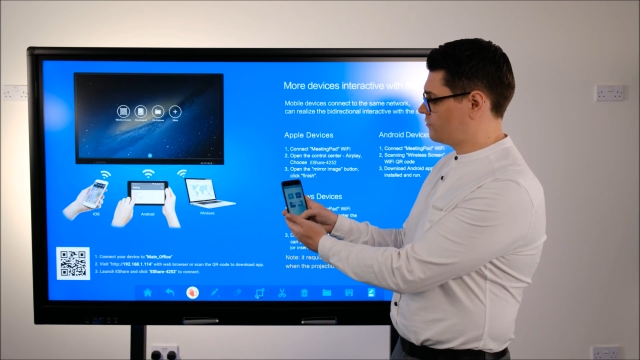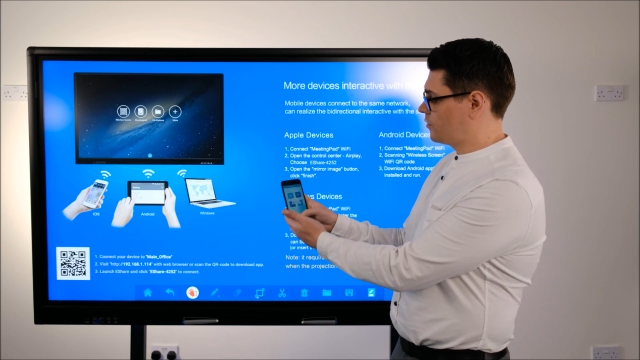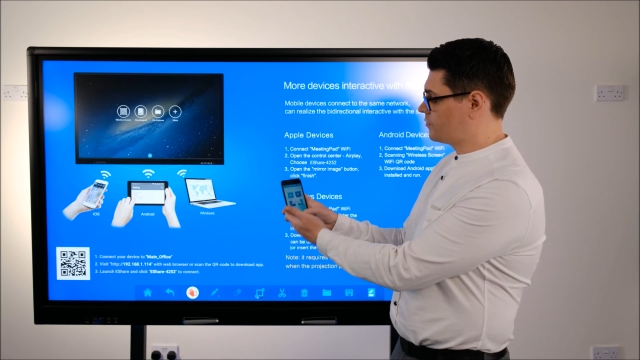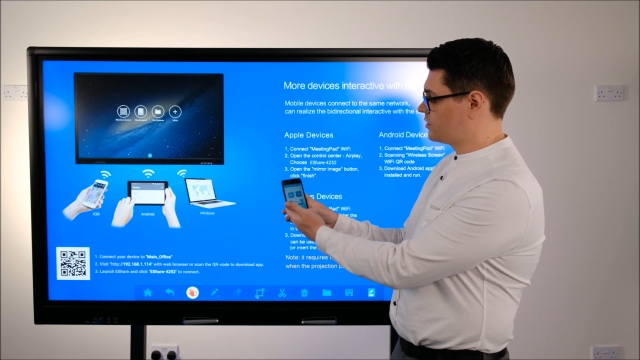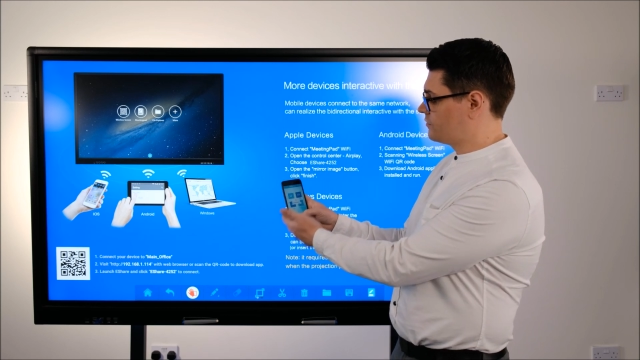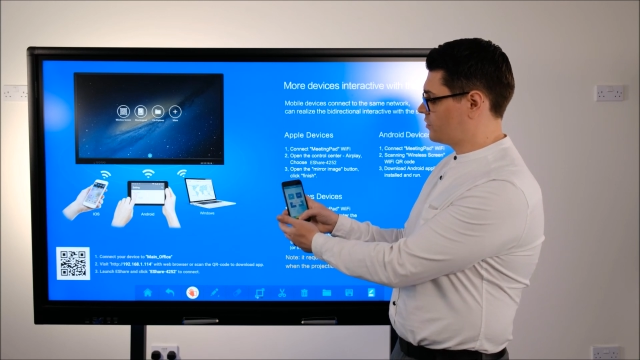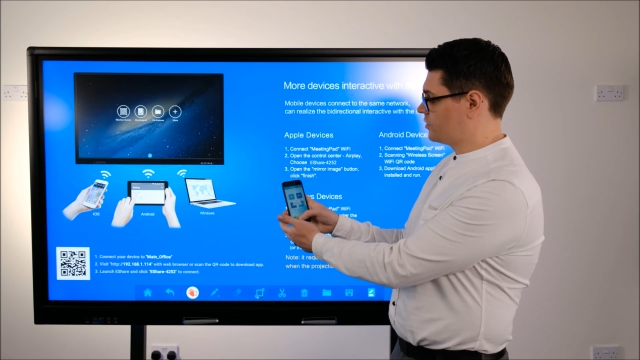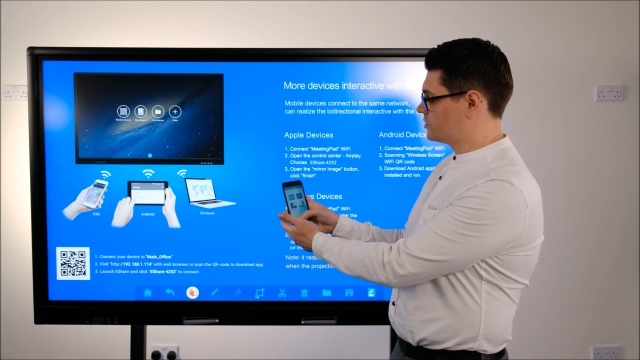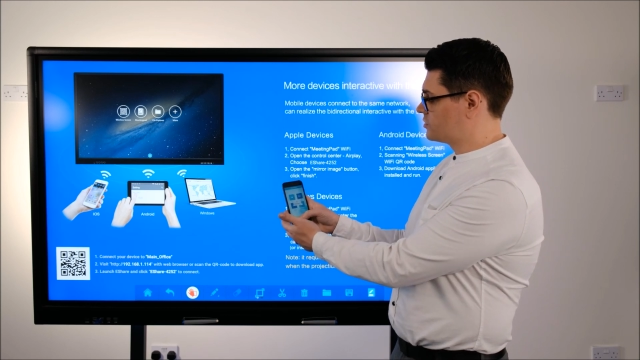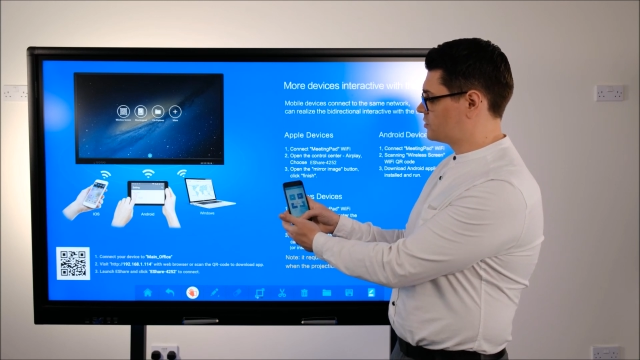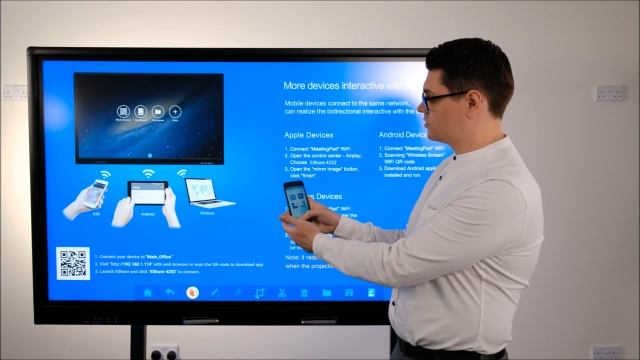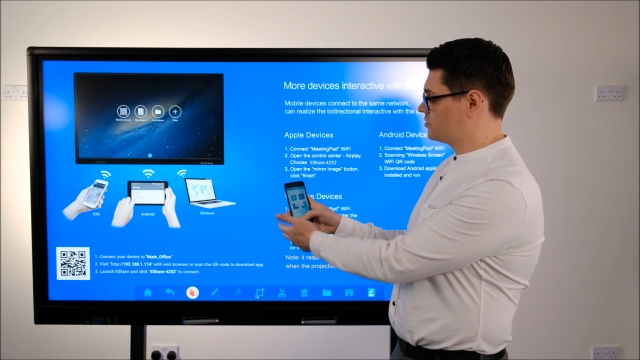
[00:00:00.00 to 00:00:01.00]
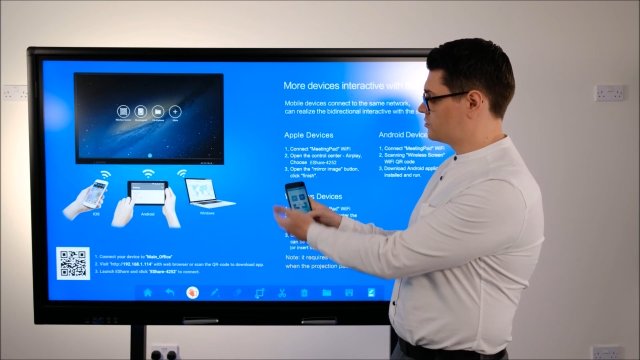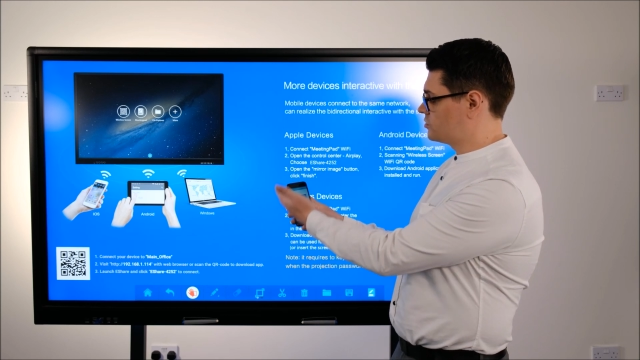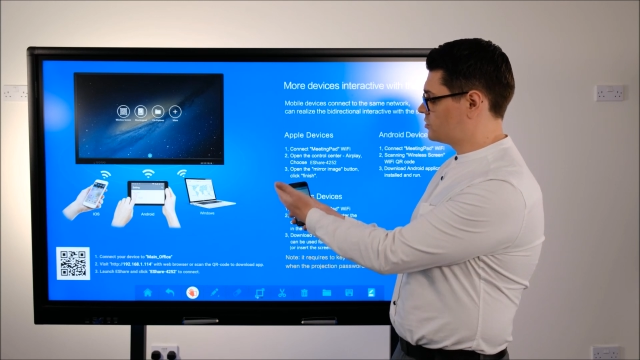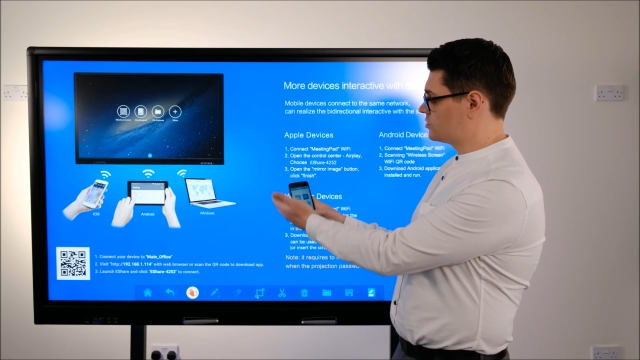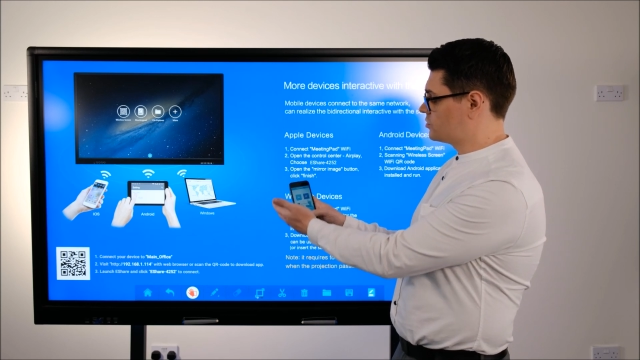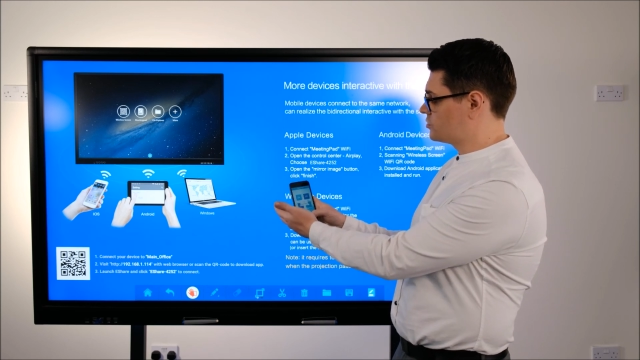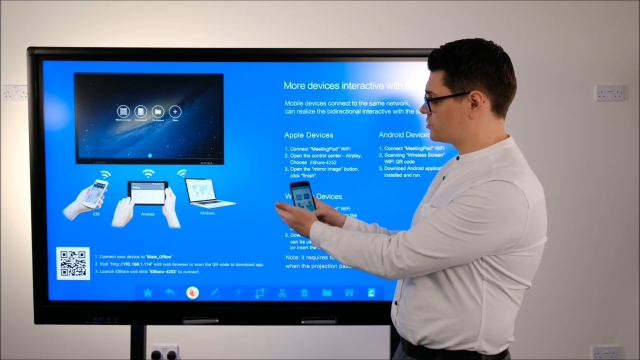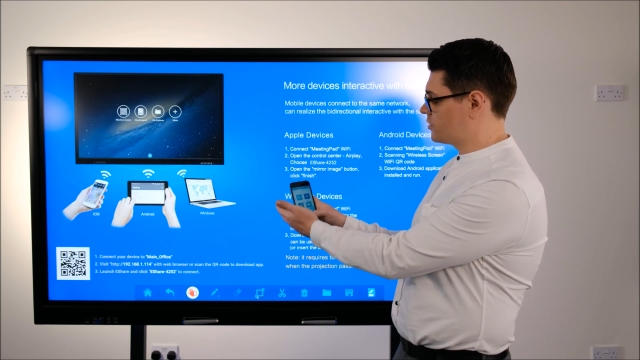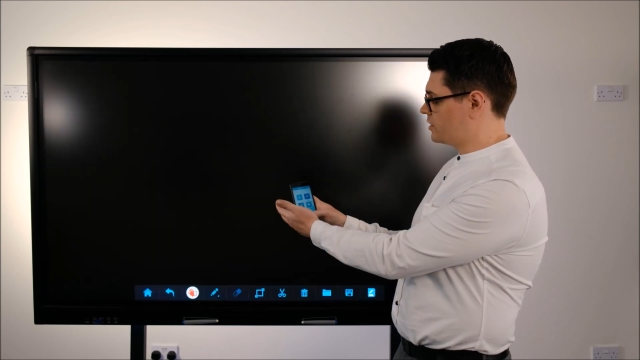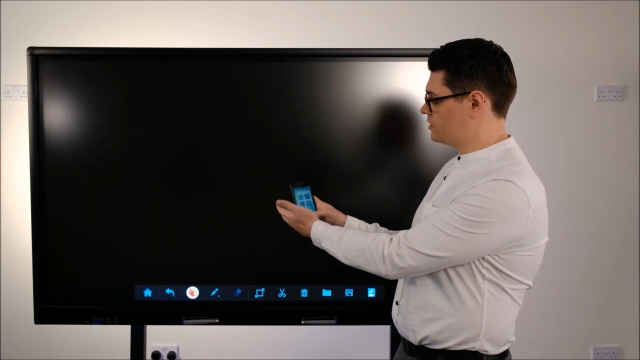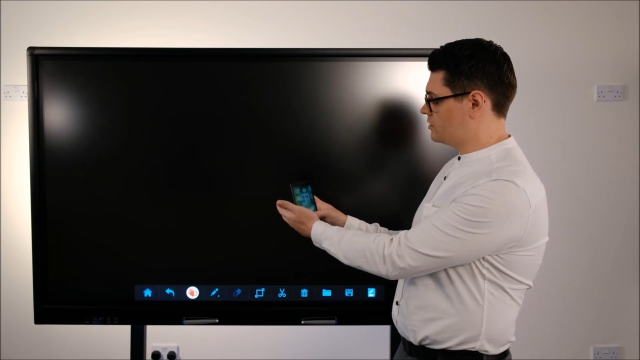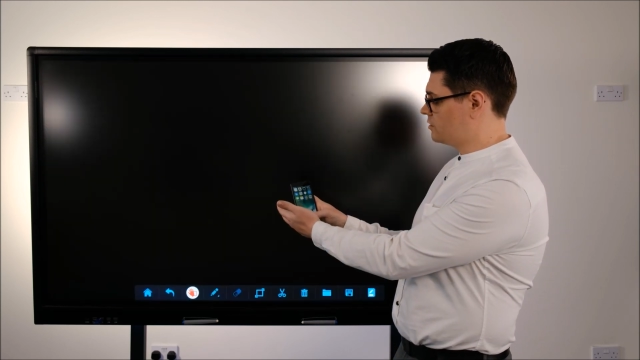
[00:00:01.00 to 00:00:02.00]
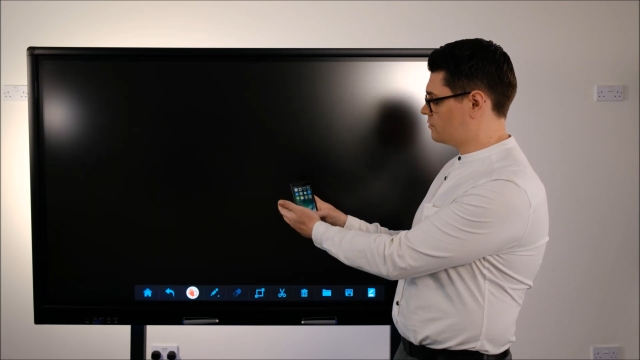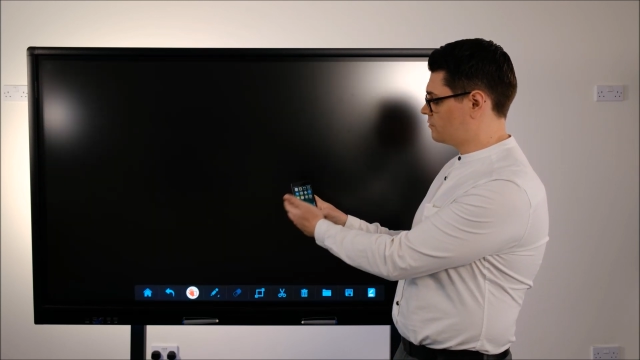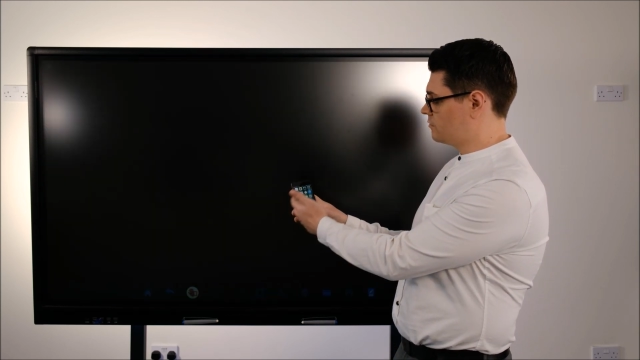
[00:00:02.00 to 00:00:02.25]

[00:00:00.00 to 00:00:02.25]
from your device to the touchscreen.